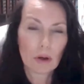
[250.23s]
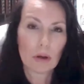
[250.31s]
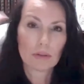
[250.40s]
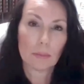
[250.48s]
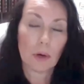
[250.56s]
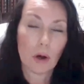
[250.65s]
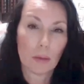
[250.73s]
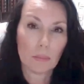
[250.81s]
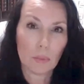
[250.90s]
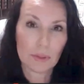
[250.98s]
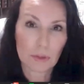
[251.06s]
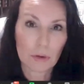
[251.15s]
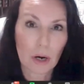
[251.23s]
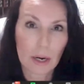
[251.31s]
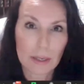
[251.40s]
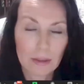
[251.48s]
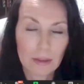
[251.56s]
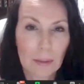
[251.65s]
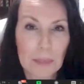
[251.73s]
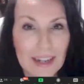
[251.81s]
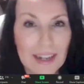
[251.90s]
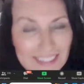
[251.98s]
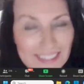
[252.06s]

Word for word: calls her mom when they're crying? I mean,